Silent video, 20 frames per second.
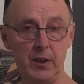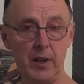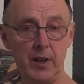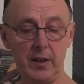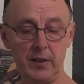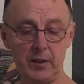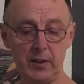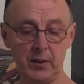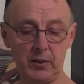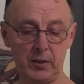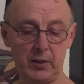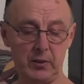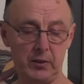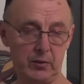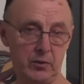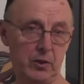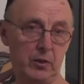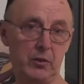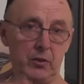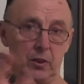And this
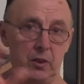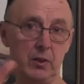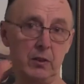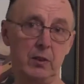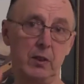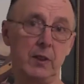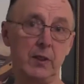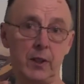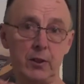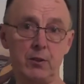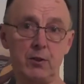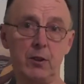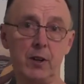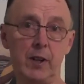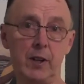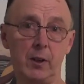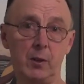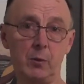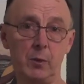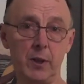is just an
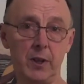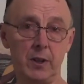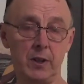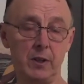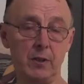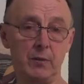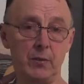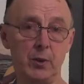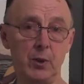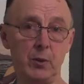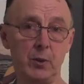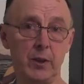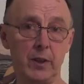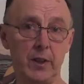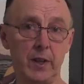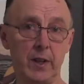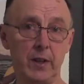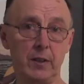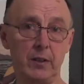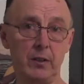electronic way of
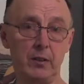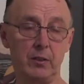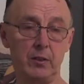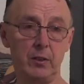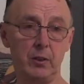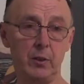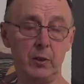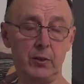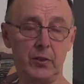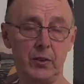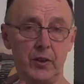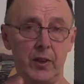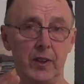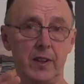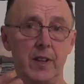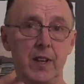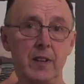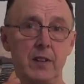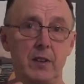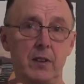doing that. So it's the
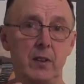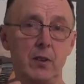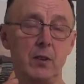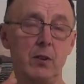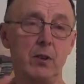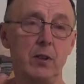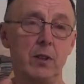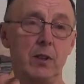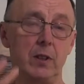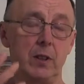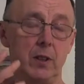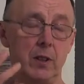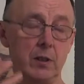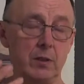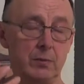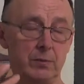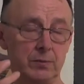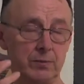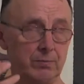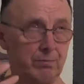gate theory
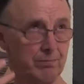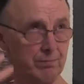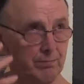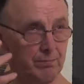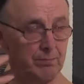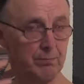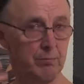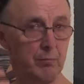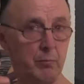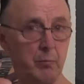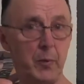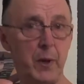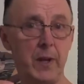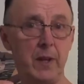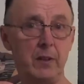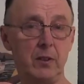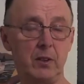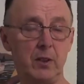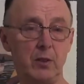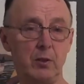of
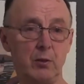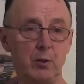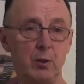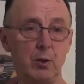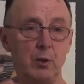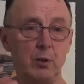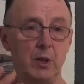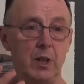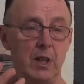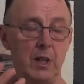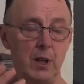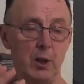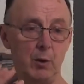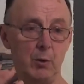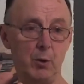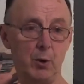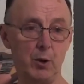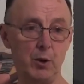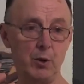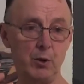pain control,
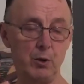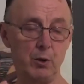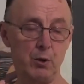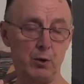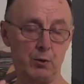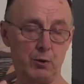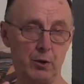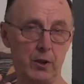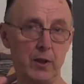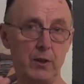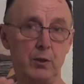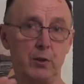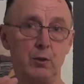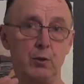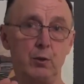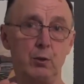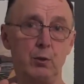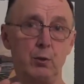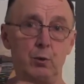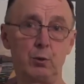where you're trying
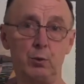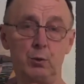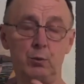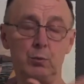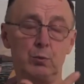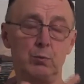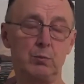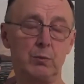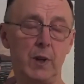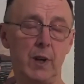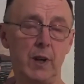to